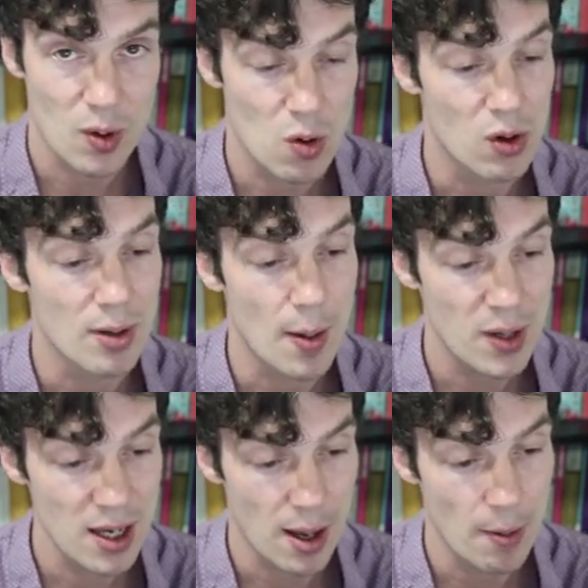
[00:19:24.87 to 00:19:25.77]
corner up
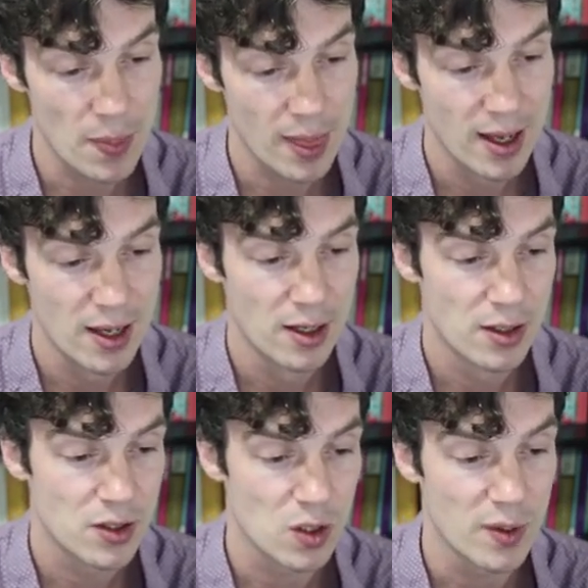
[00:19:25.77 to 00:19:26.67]
here.
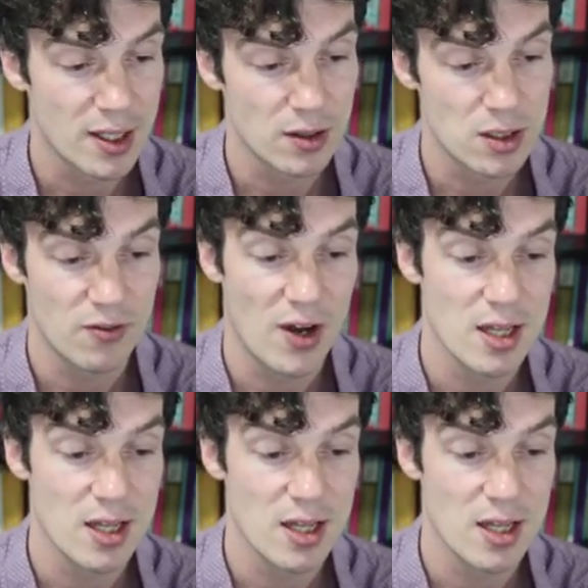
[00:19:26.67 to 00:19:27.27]
So we can define